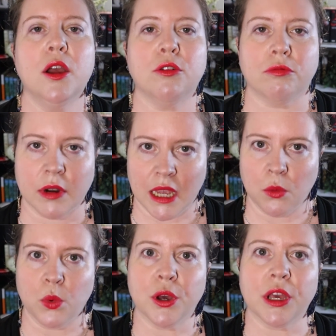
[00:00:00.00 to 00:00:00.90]

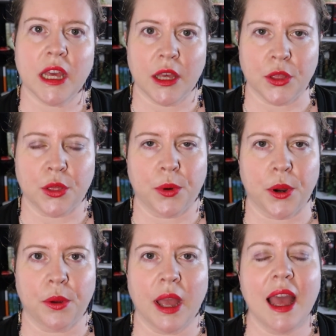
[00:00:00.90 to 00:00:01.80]
reworking
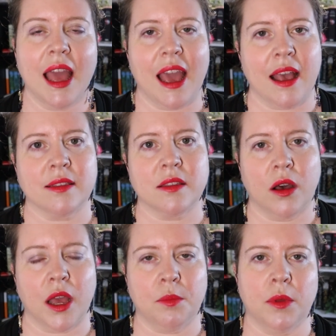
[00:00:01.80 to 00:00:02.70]
through as
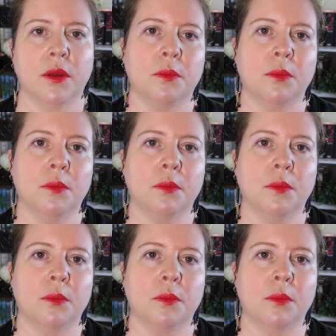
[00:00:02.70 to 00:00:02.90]
I'm